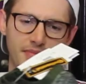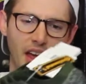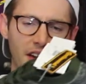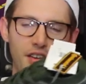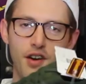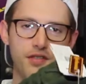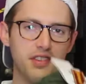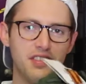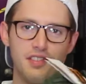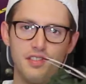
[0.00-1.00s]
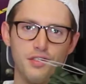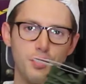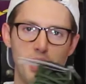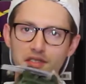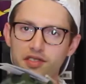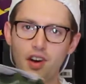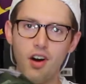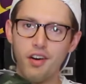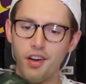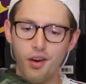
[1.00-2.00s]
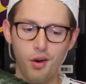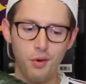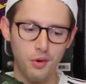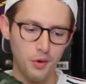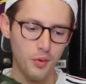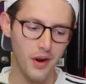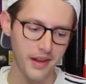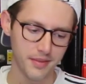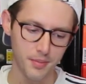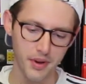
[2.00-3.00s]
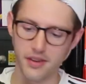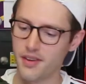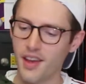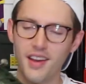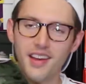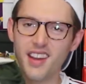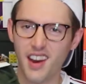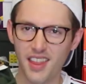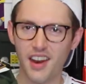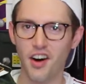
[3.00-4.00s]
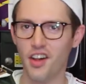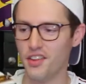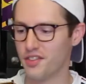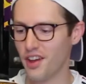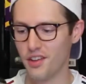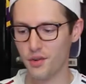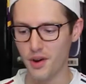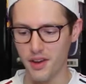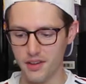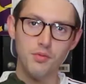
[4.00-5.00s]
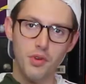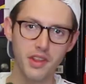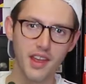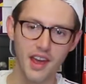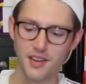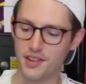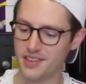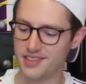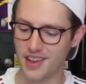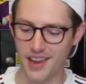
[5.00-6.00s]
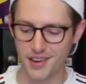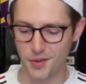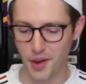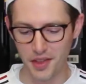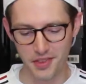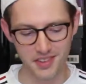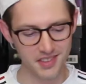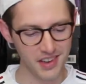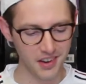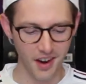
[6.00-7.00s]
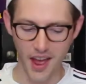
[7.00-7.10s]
I don't know if this is Trace Cargo or what, but kind of that olive colorway. Really kind of excited about this sneaker.